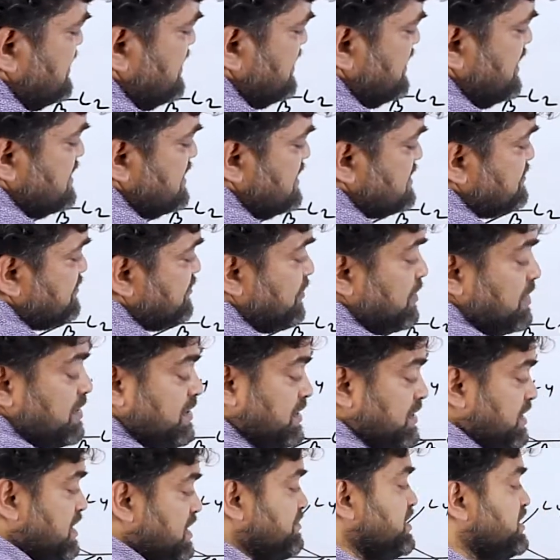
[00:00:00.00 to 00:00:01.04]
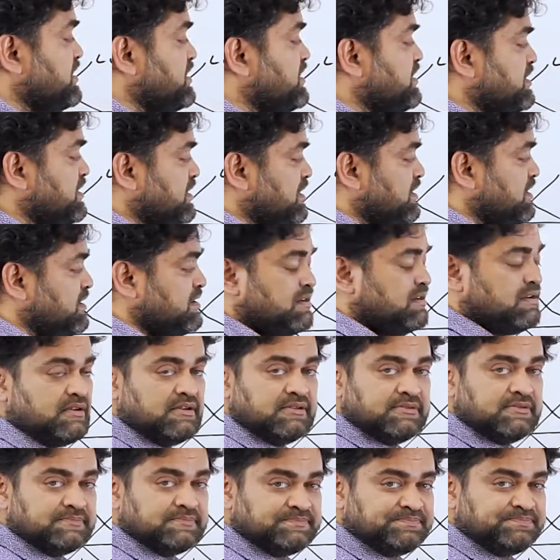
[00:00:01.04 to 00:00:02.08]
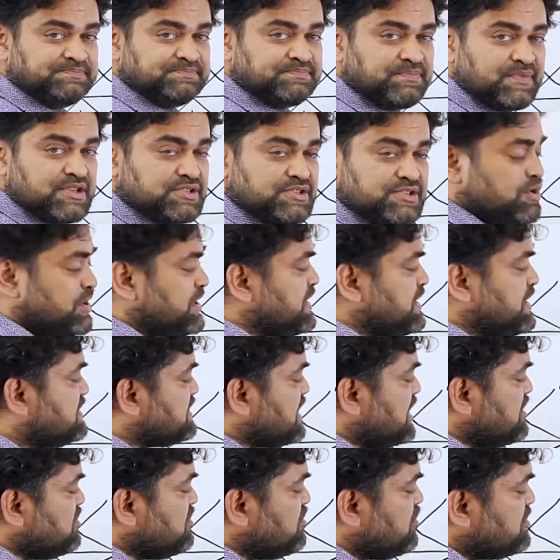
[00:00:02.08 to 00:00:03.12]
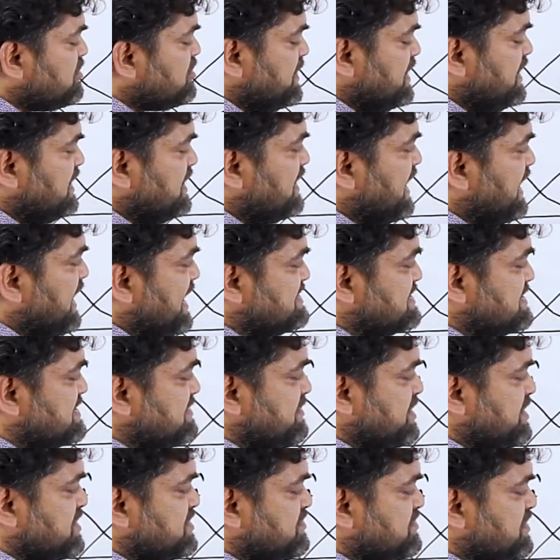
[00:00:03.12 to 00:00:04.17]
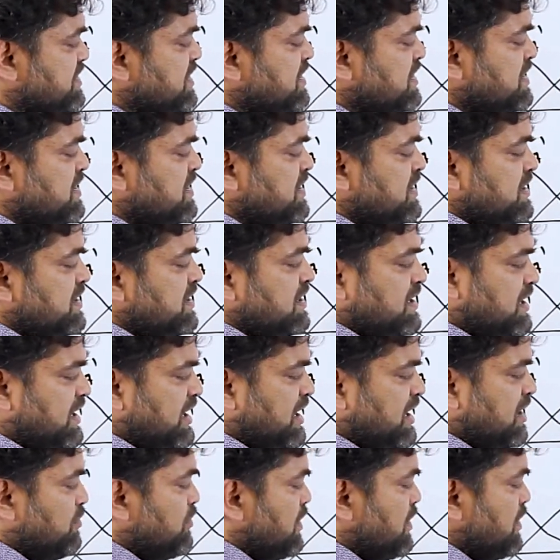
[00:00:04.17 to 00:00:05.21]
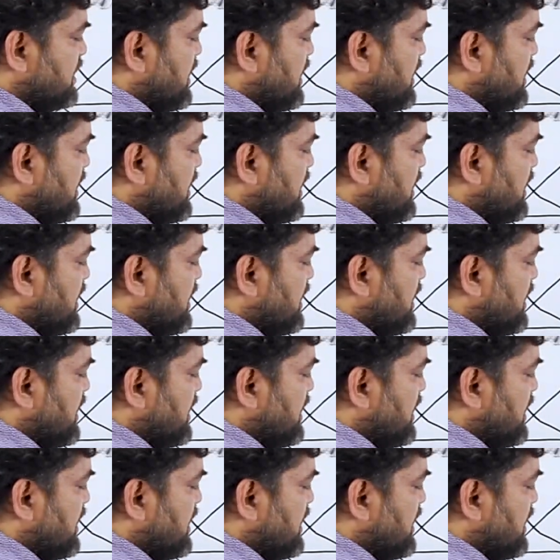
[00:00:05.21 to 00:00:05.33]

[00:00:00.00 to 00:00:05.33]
is coming here. So it cannot be line symmetry. L1, I